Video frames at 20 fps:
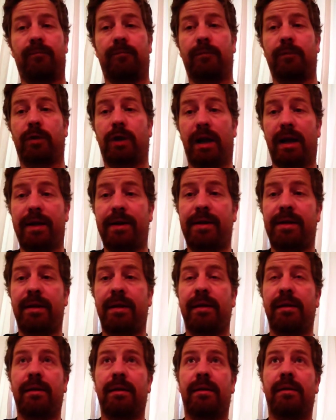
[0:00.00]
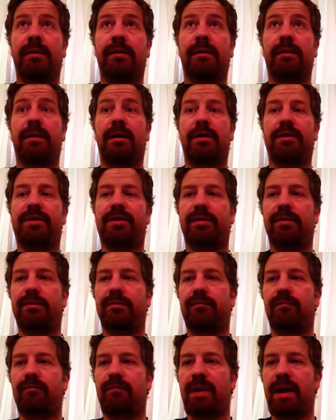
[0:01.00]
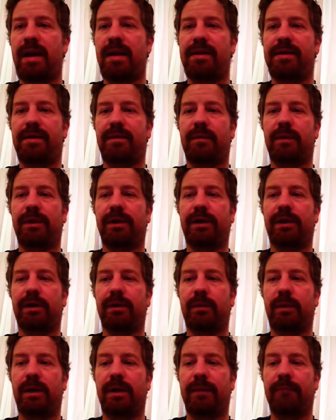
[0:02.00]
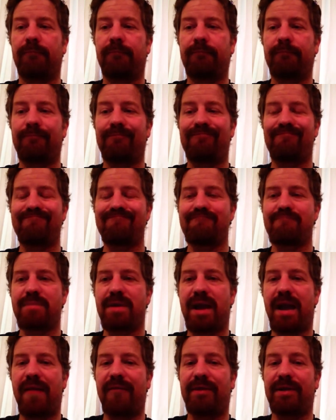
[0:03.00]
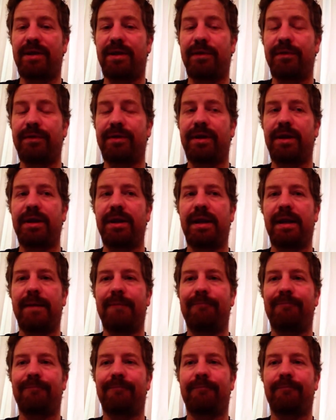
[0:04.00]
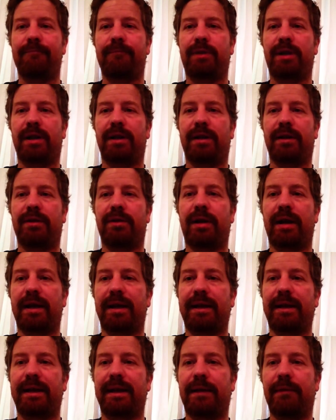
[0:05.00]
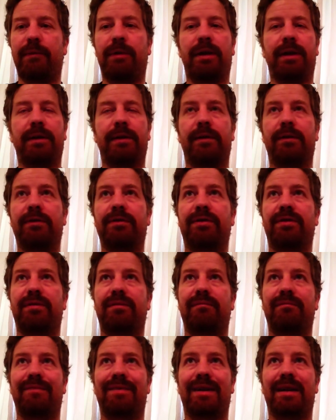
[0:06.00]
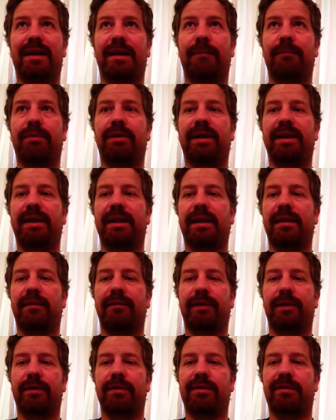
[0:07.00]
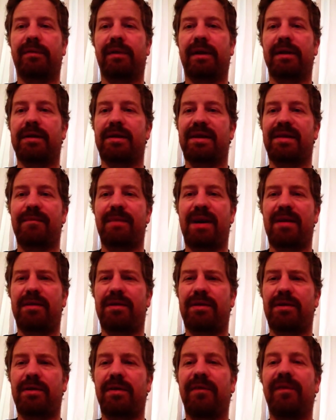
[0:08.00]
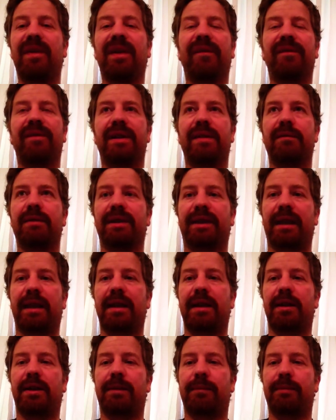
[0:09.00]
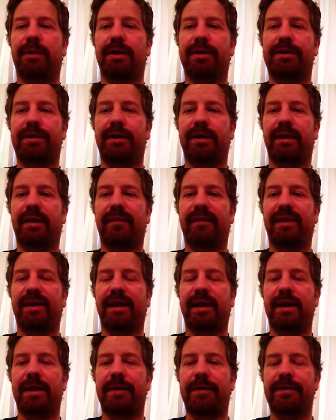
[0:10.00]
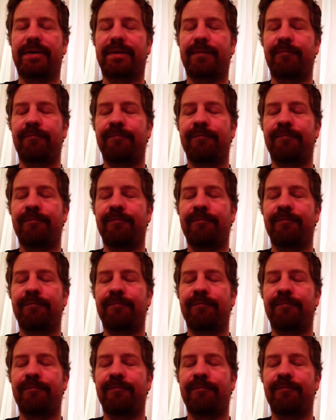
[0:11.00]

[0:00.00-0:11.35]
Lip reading: Grex also has a really good one. I haven't used it yet. Plan on trying to get one of those. A complete kit of those runs about $250 with an air compressor and everything else.